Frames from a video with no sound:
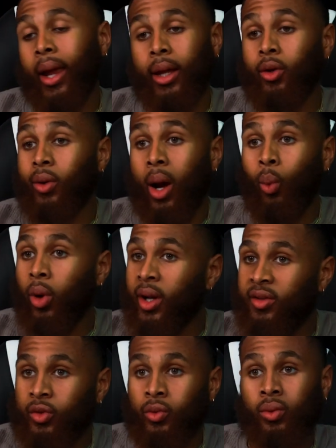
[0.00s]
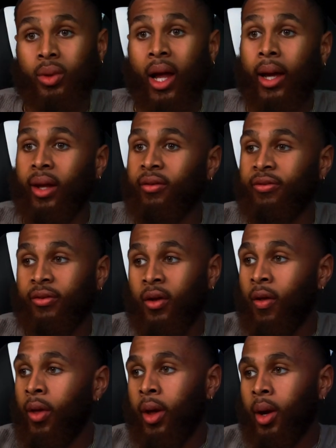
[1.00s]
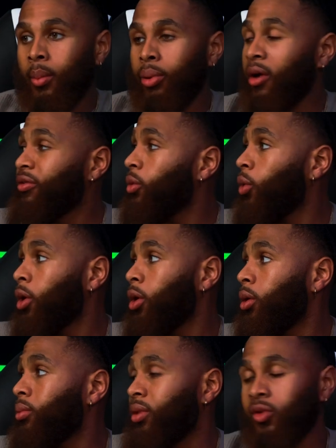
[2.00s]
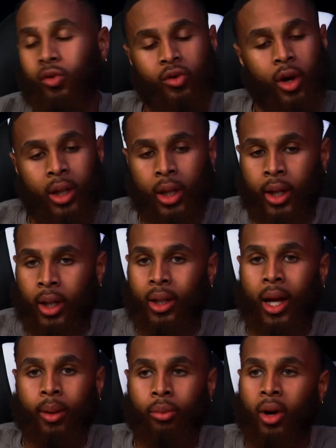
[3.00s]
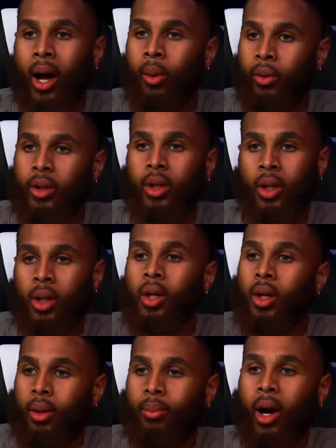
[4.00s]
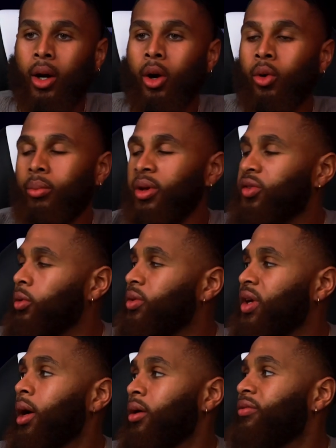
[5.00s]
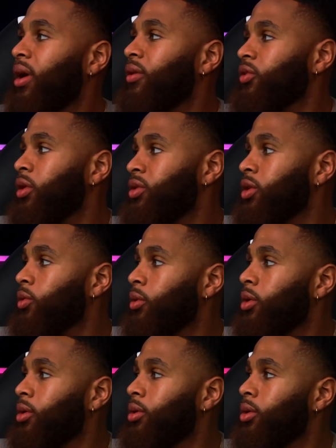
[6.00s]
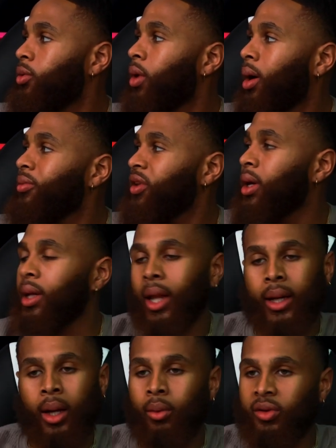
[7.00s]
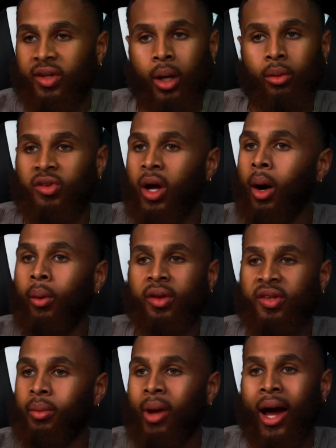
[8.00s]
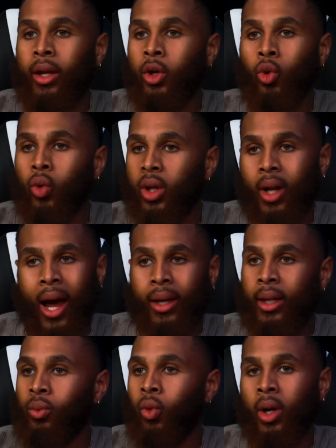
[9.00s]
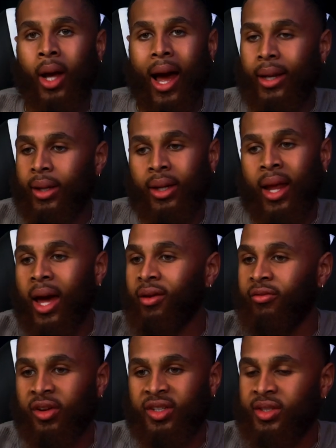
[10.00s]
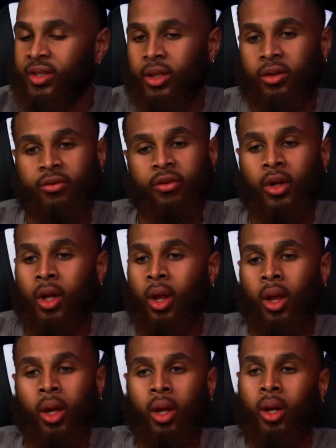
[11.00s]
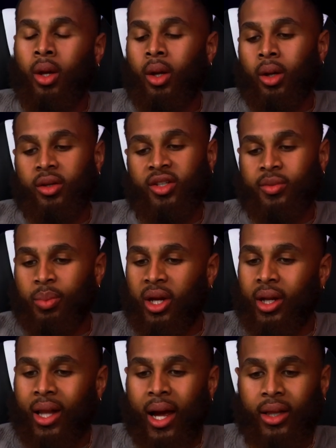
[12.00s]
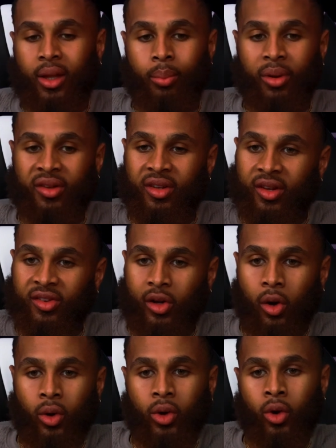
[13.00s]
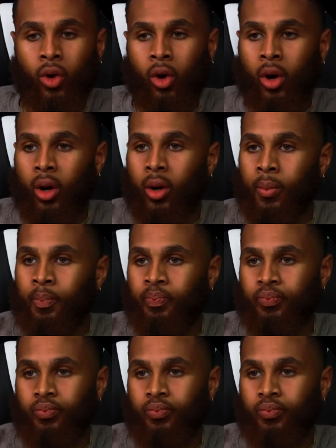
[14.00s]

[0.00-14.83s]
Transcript: I can't do it. I wanted to. Like if perfect world, this was our land, like bro, my goal would be to retire a 5-star general. You know what I'm saying? Like that was always in me. I knew it. I didn't I didn't have the visions of just being like the business owner or